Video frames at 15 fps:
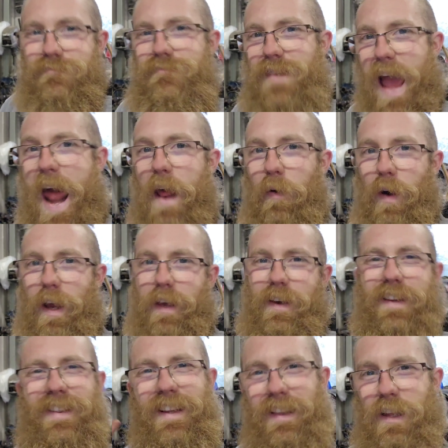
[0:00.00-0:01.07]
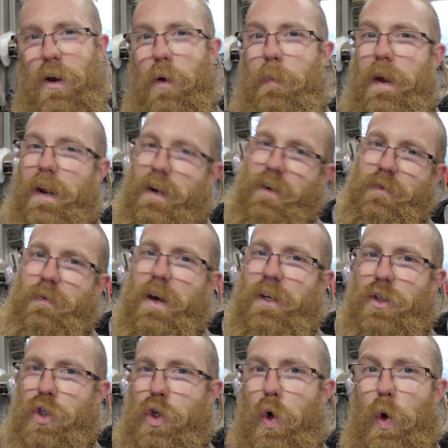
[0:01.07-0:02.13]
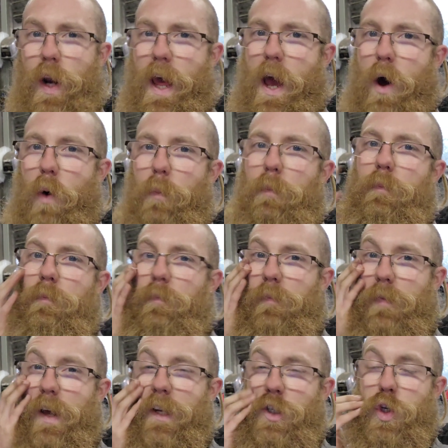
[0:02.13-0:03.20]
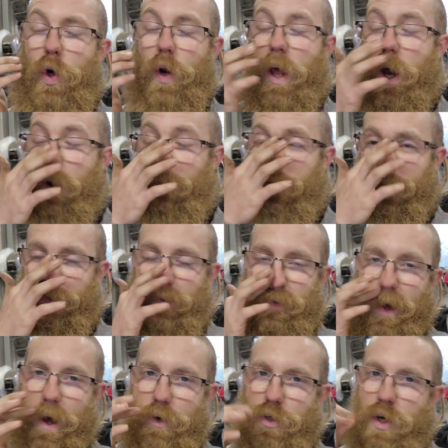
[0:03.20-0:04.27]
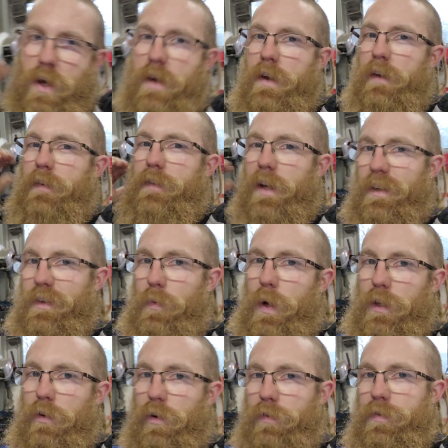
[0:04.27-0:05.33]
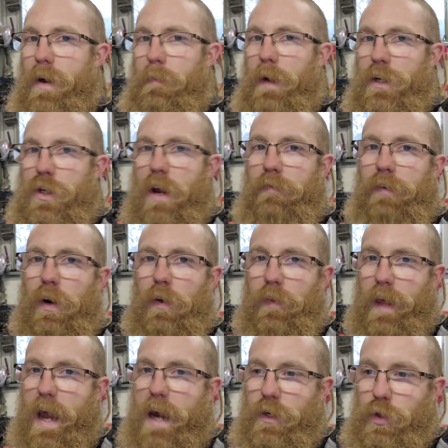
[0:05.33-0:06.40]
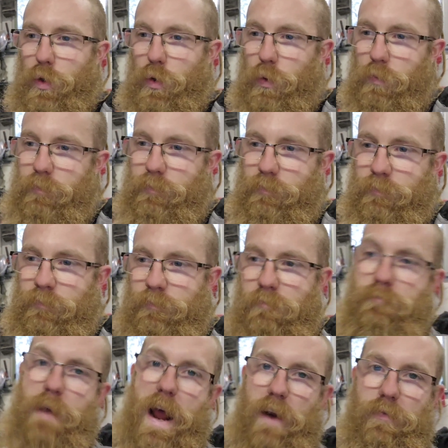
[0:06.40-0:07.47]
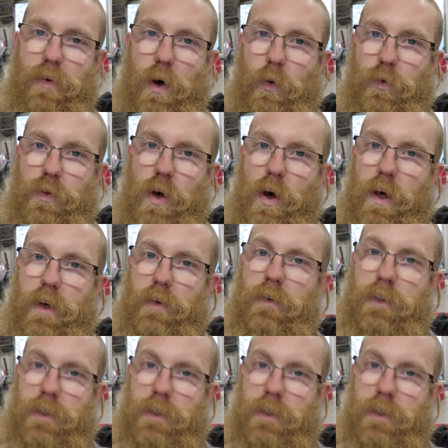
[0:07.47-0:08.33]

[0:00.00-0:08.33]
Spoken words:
Anyway, the little bit, it's sure to help. It's sure to help just a touch. Since I went through so much effort on the actual manifold side,